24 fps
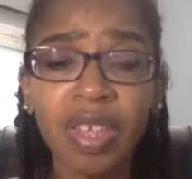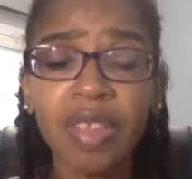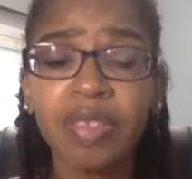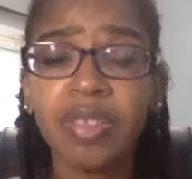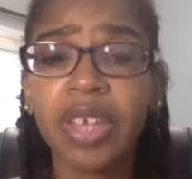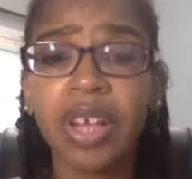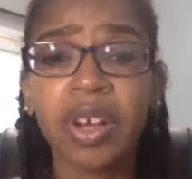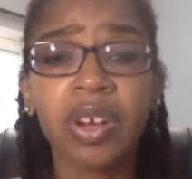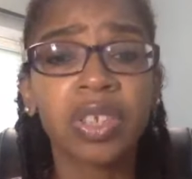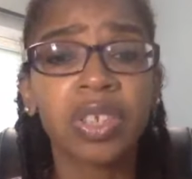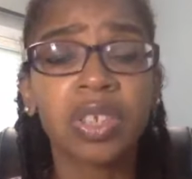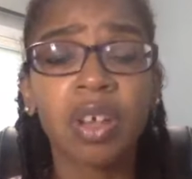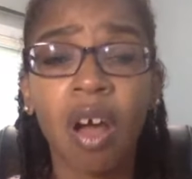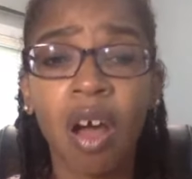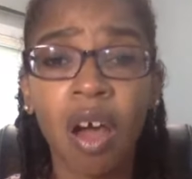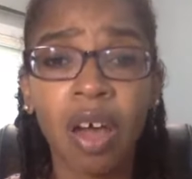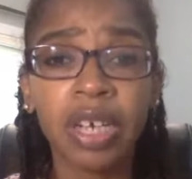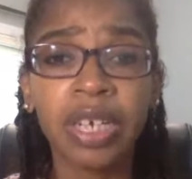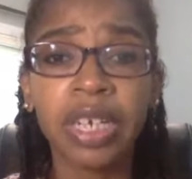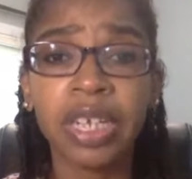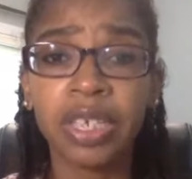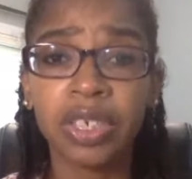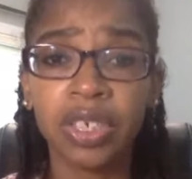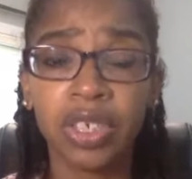there is
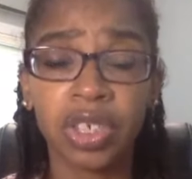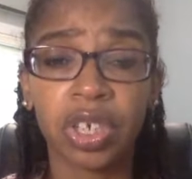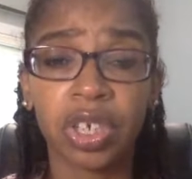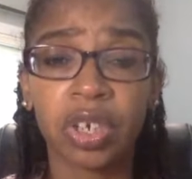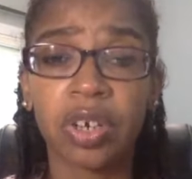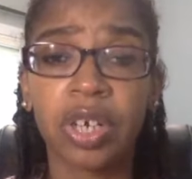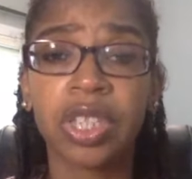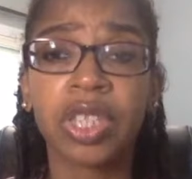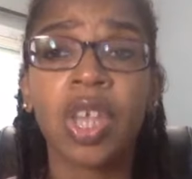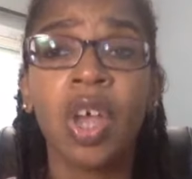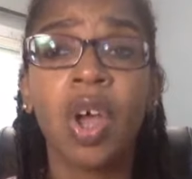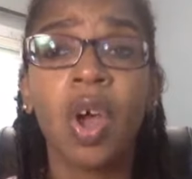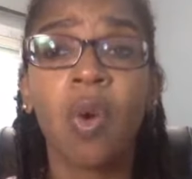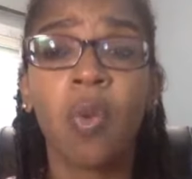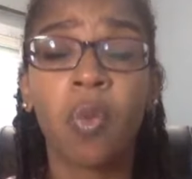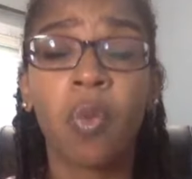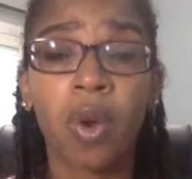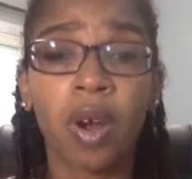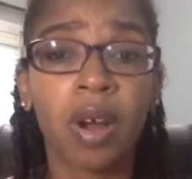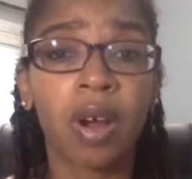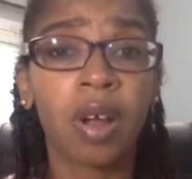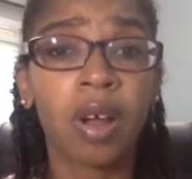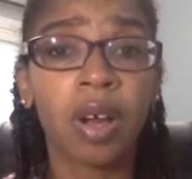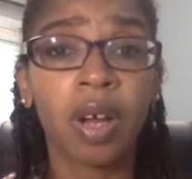audit insurance
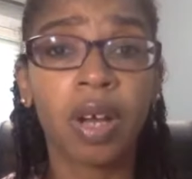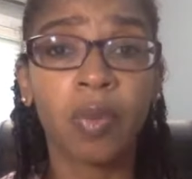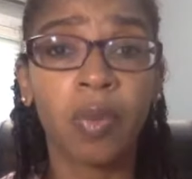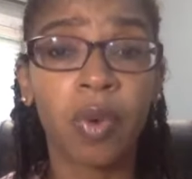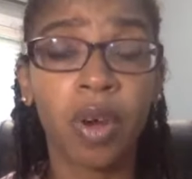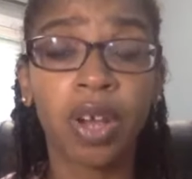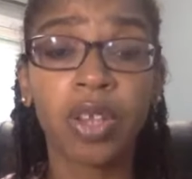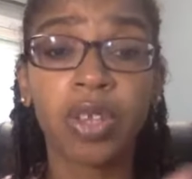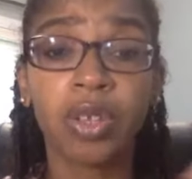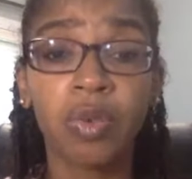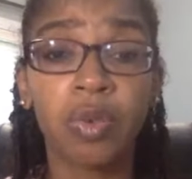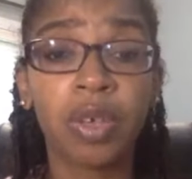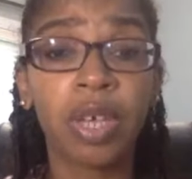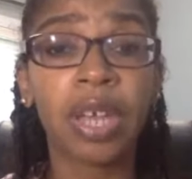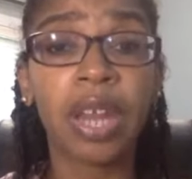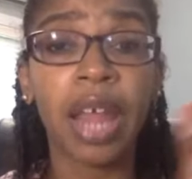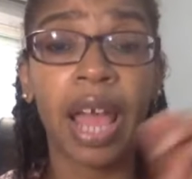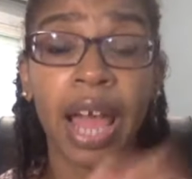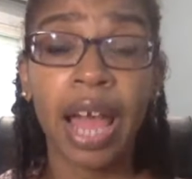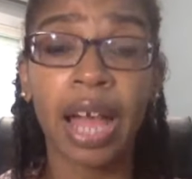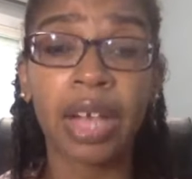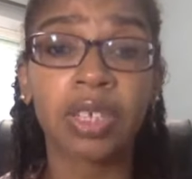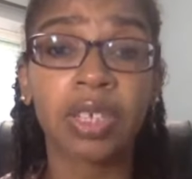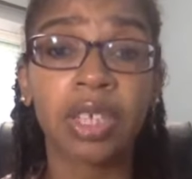where you
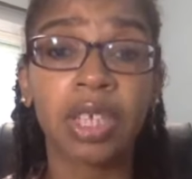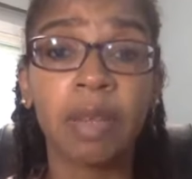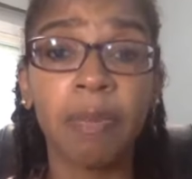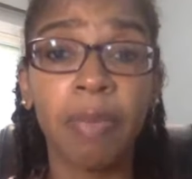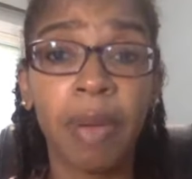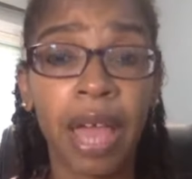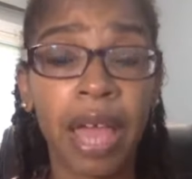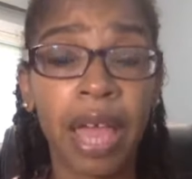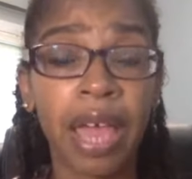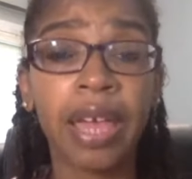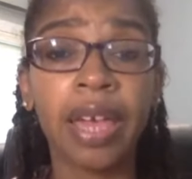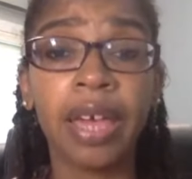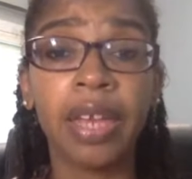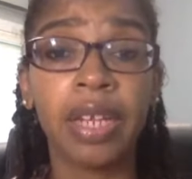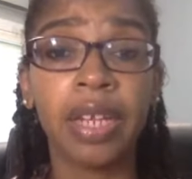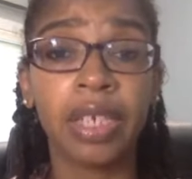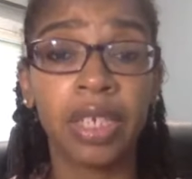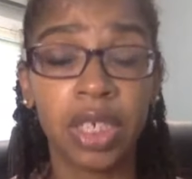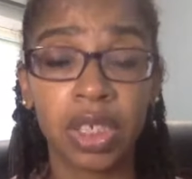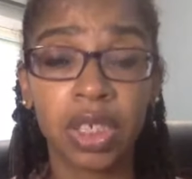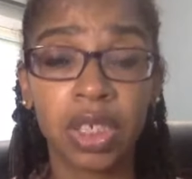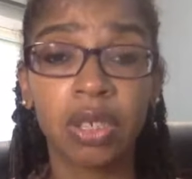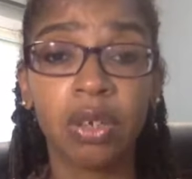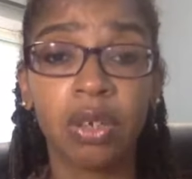can actually pay an
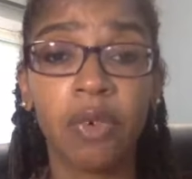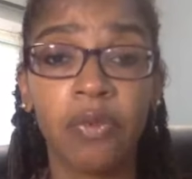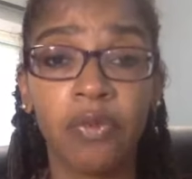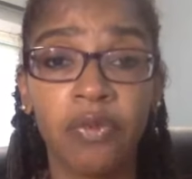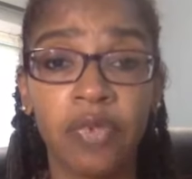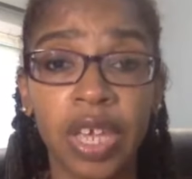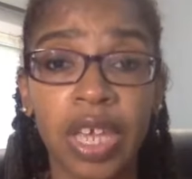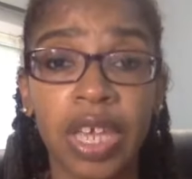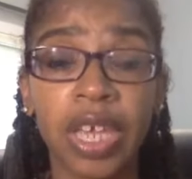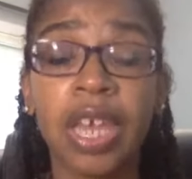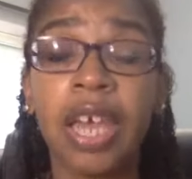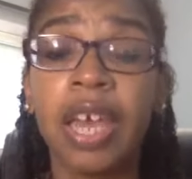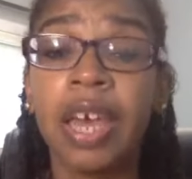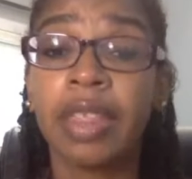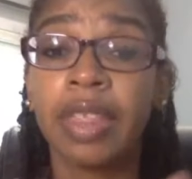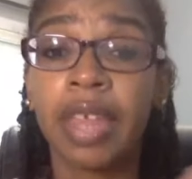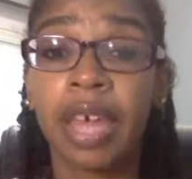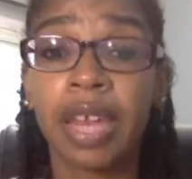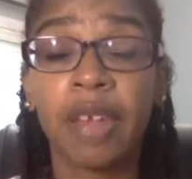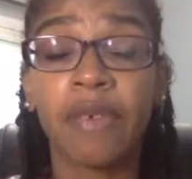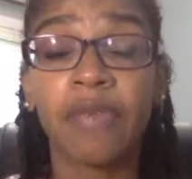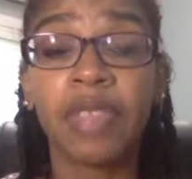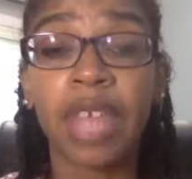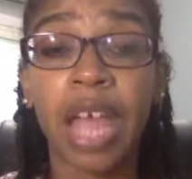additional fee
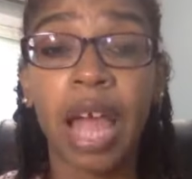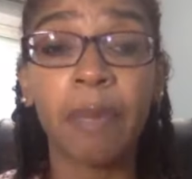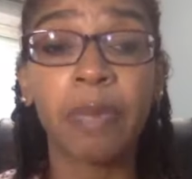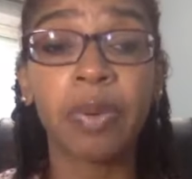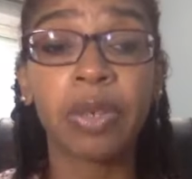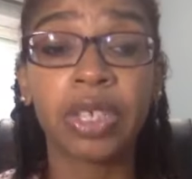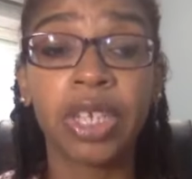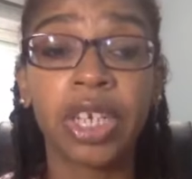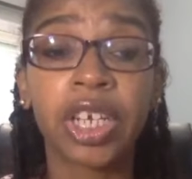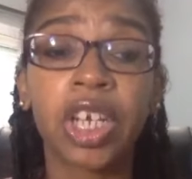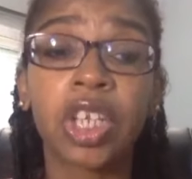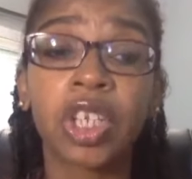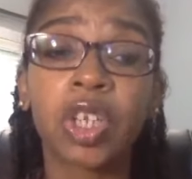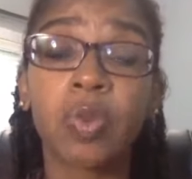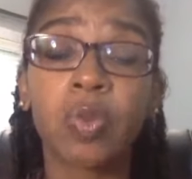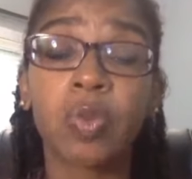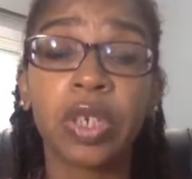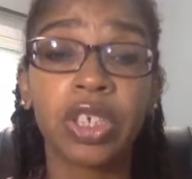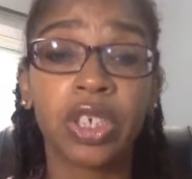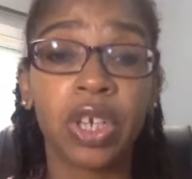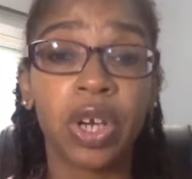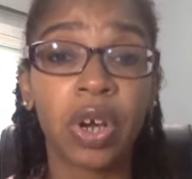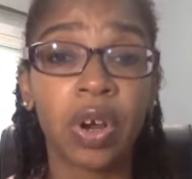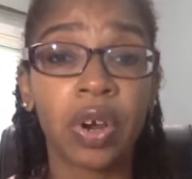that if that particular
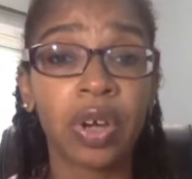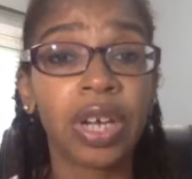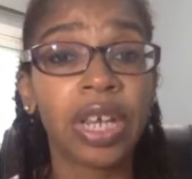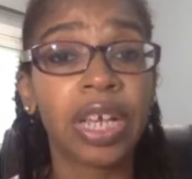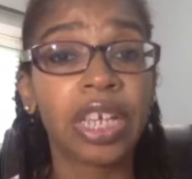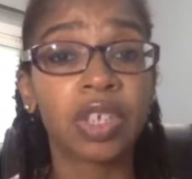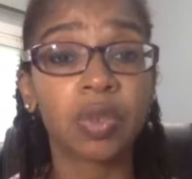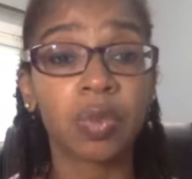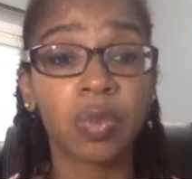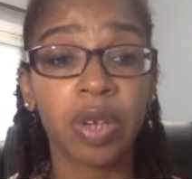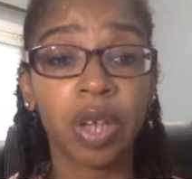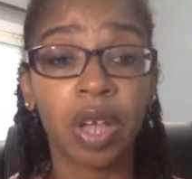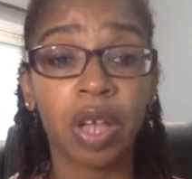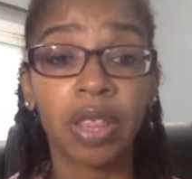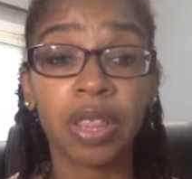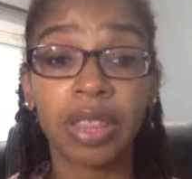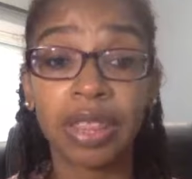return is